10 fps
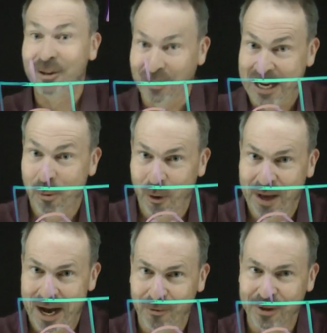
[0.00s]
dots here are worth
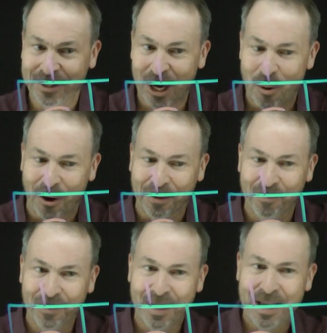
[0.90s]
100, and so on.